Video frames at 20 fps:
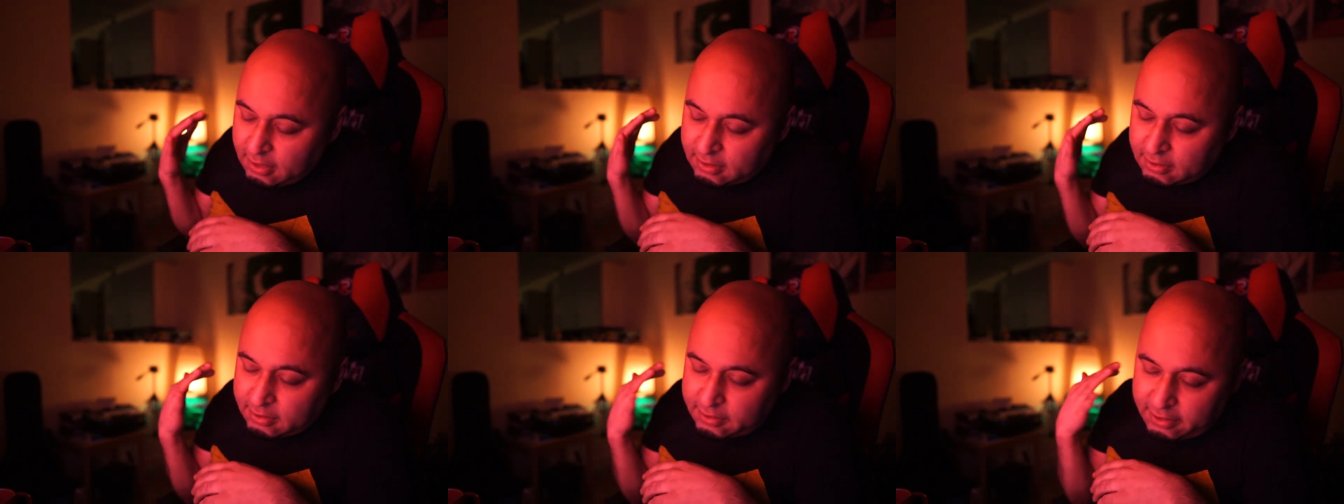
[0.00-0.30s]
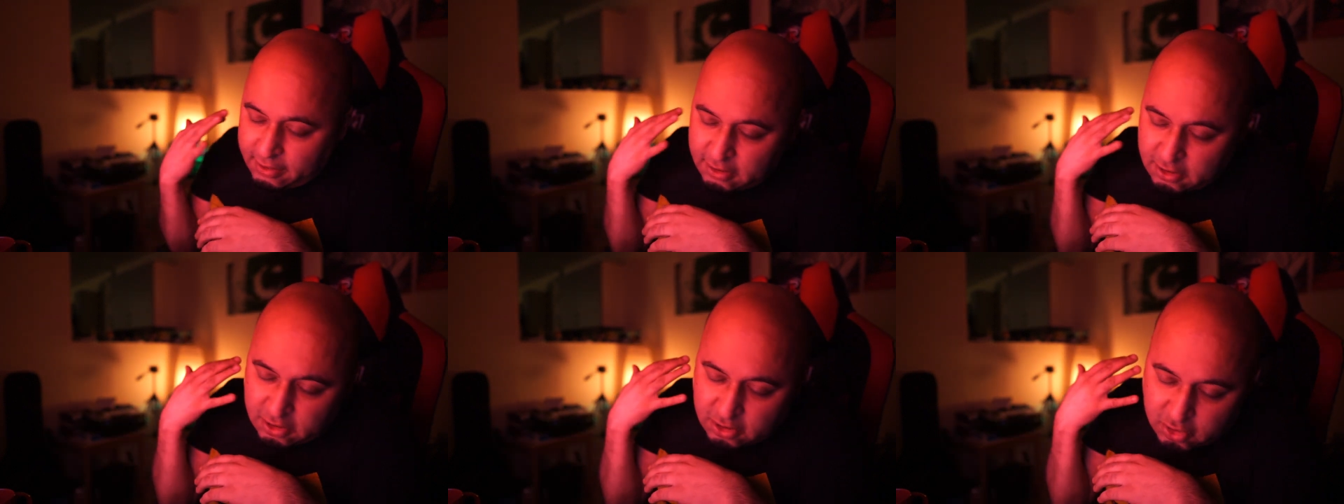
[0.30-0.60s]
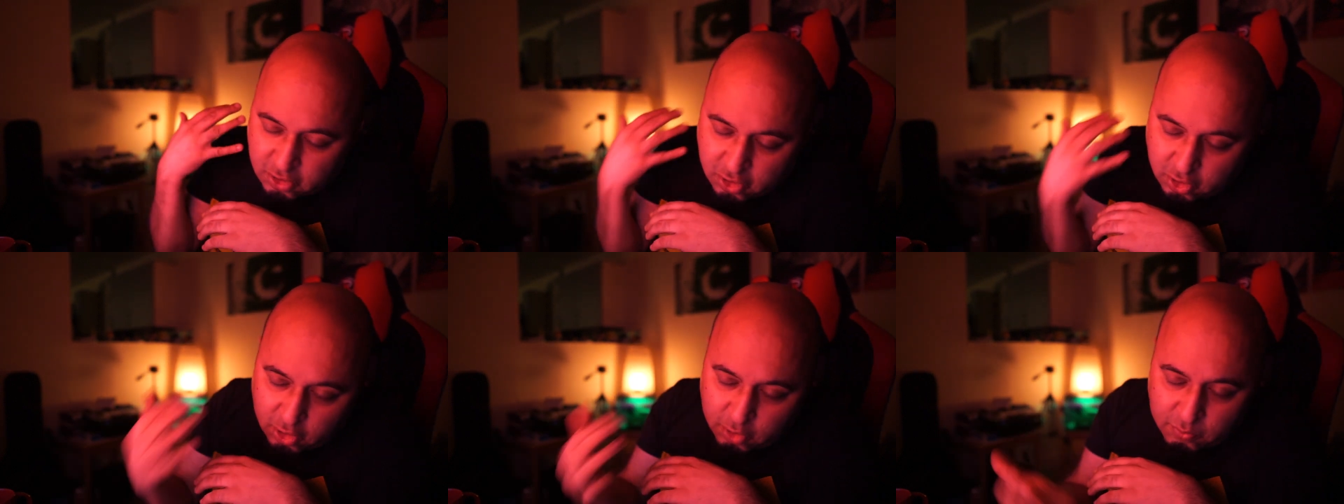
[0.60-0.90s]
This
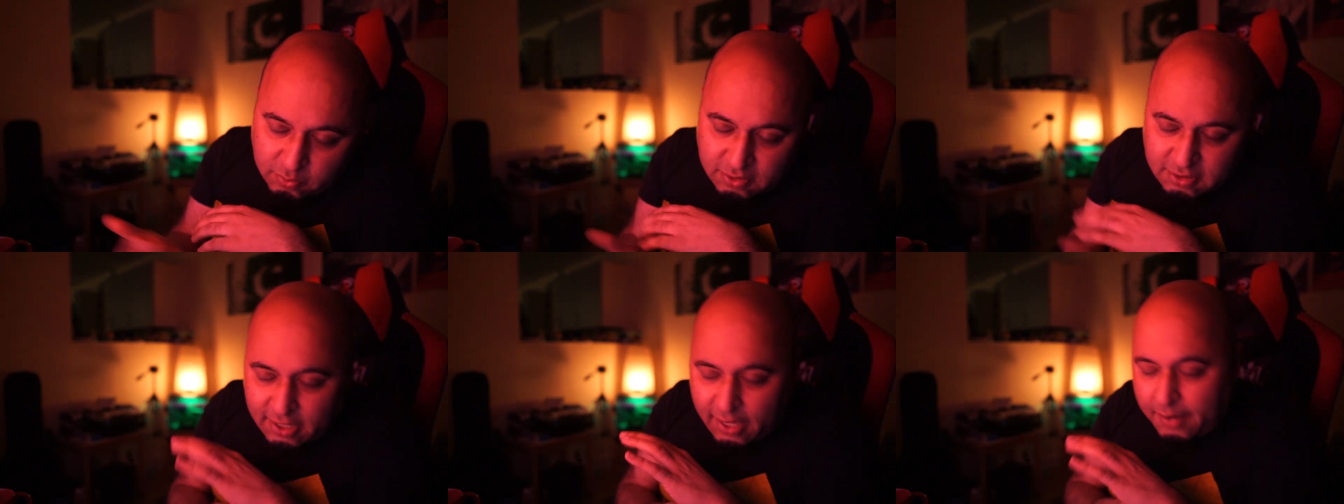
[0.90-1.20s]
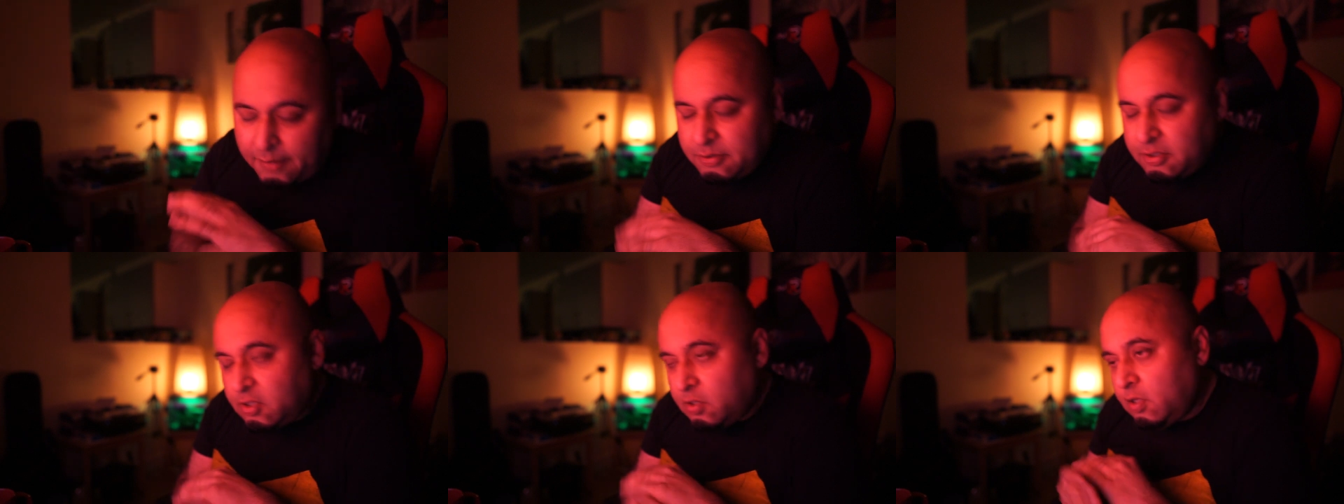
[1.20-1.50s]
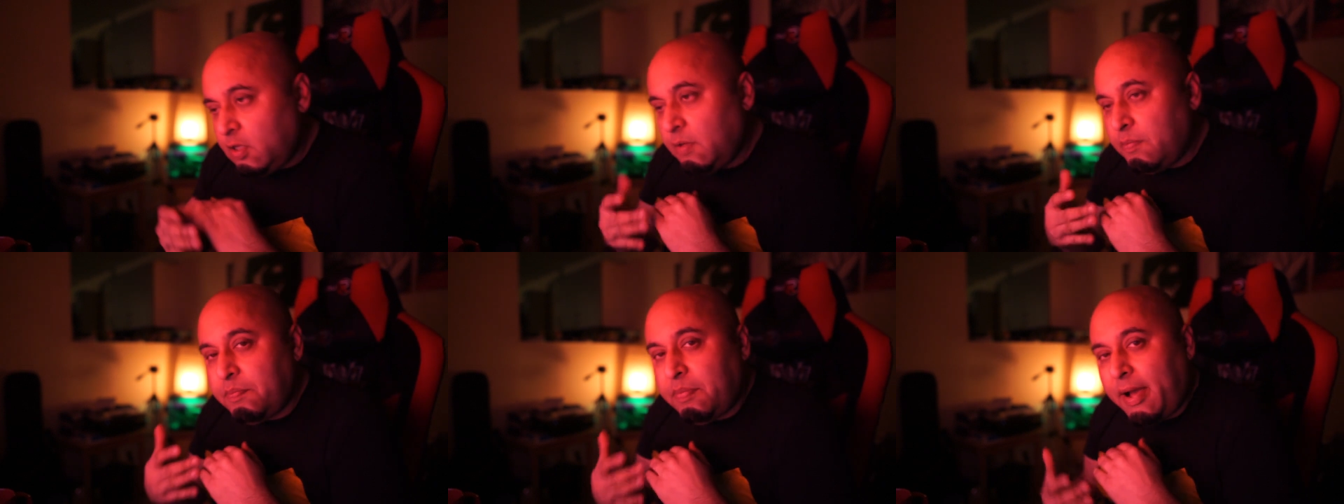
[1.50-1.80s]
tune was
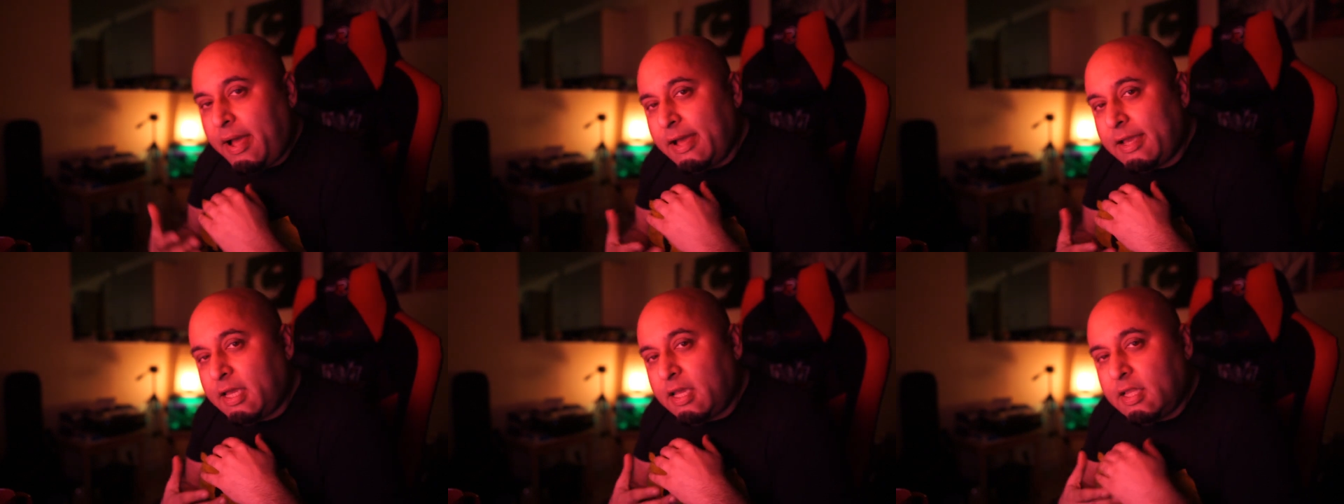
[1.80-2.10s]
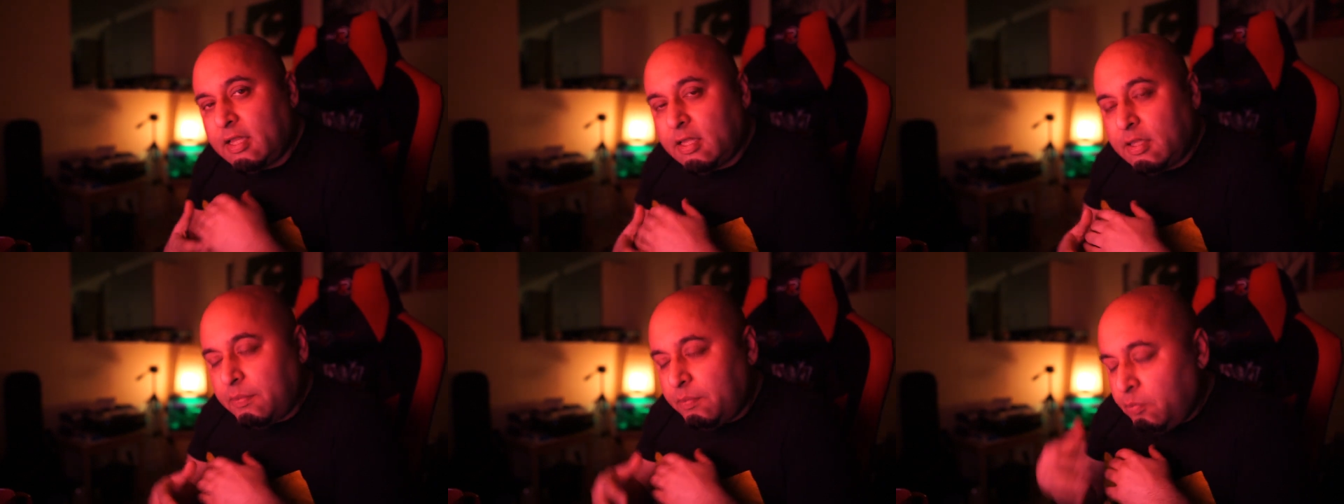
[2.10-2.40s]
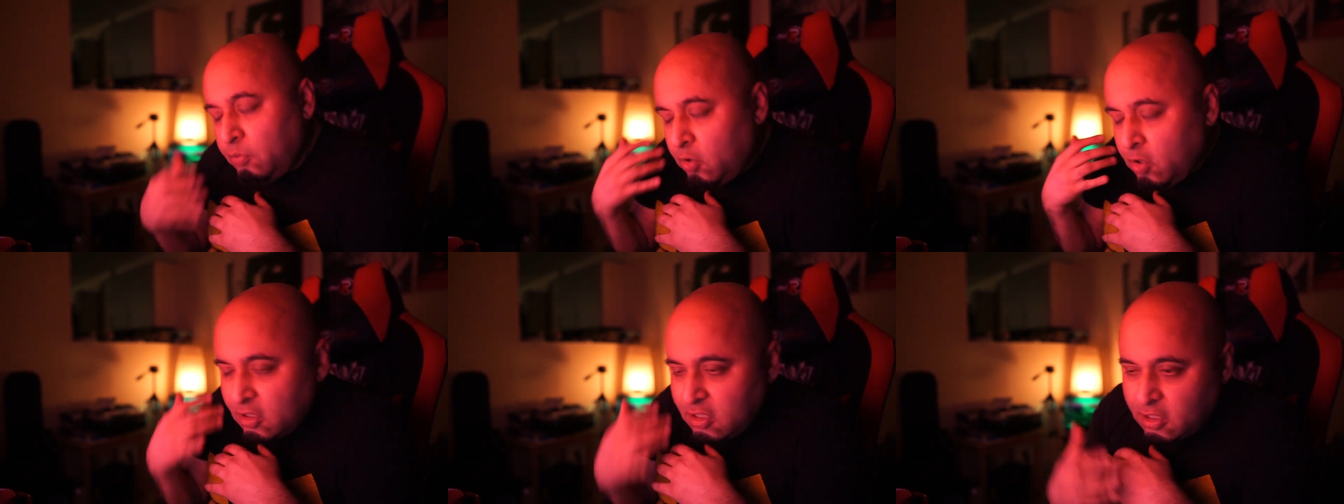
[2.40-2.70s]
absolutely banging. The
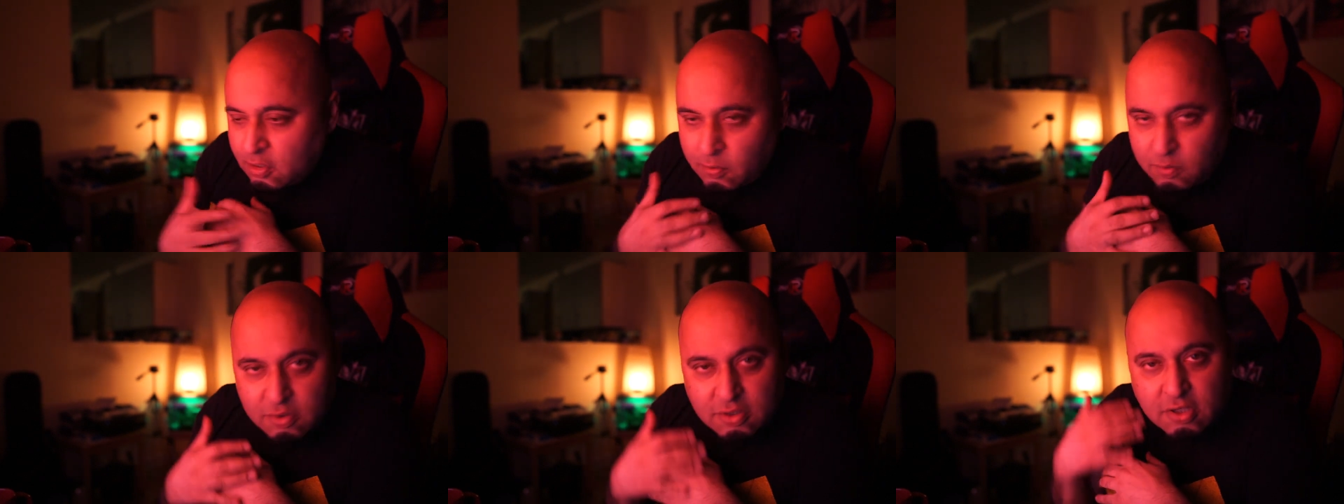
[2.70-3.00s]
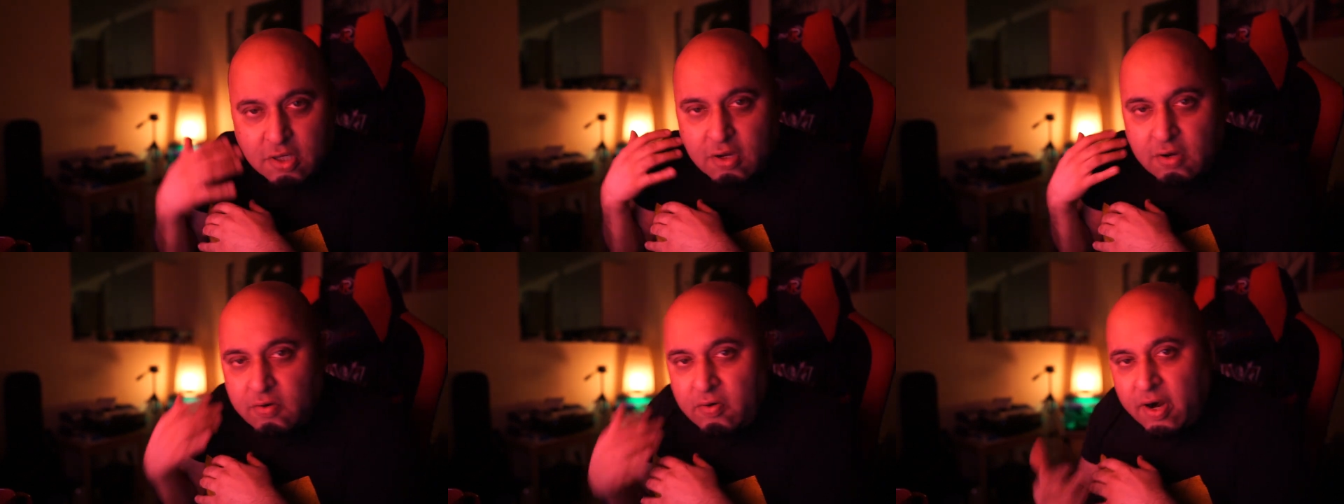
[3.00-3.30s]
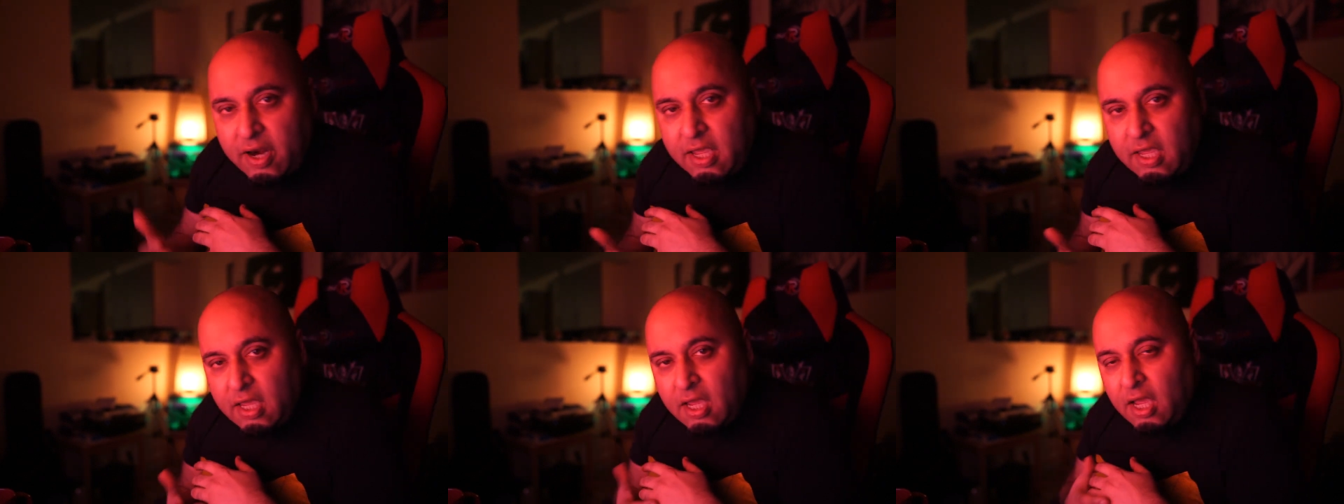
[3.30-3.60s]
music was
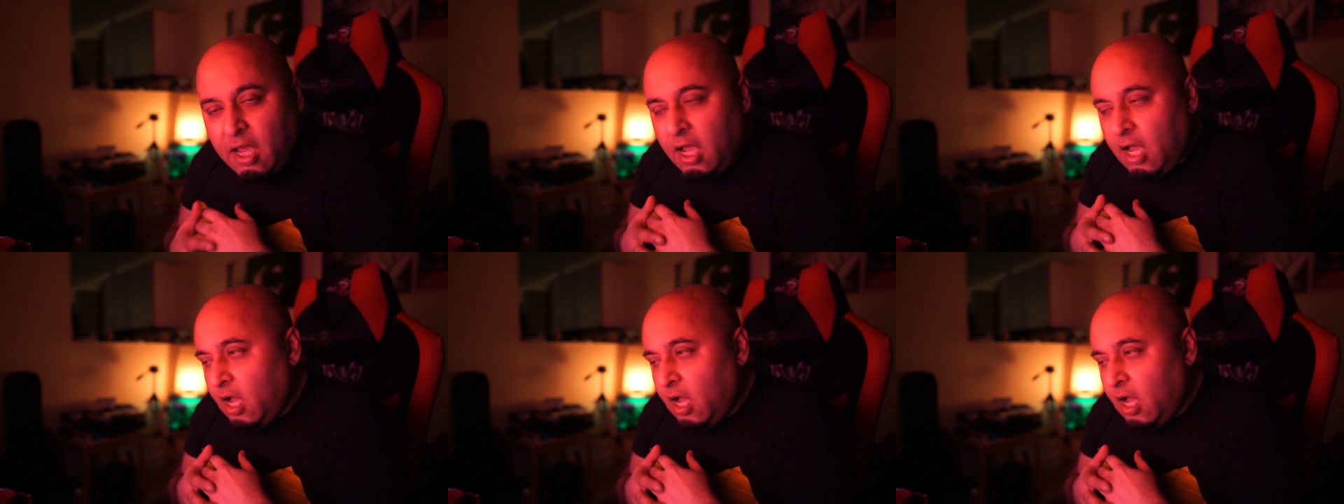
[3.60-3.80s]
great.